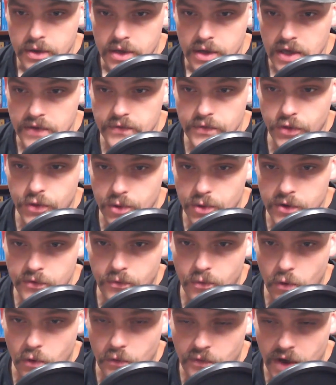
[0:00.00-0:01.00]
even 300,
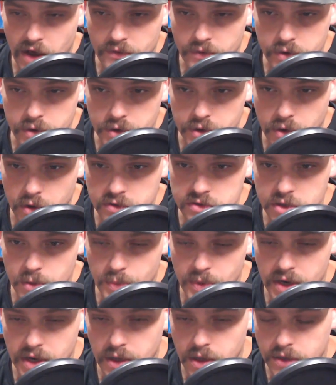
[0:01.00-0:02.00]
400, 500 yards,
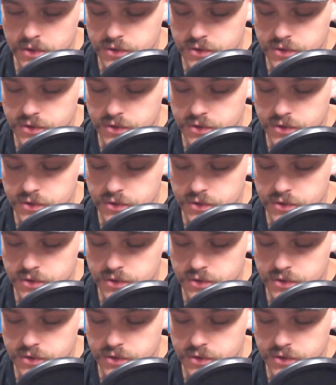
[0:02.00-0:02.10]
depending on